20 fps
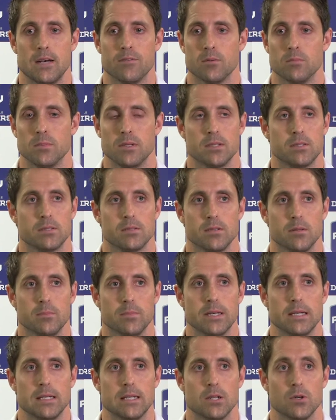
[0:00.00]
haven't missed a
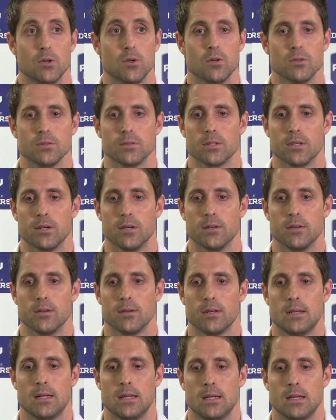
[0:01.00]
beat at all. So
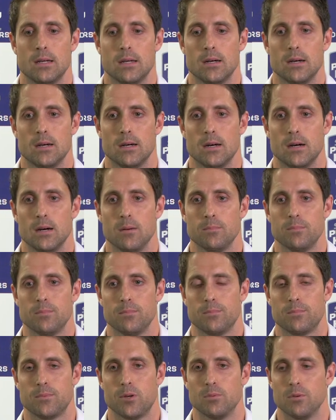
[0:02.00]
I'm
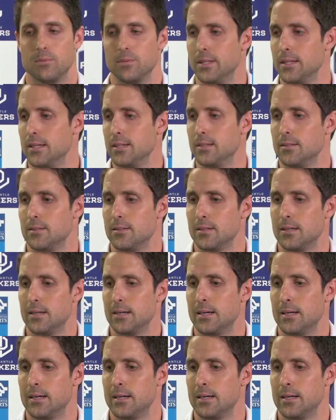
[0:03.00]
probably,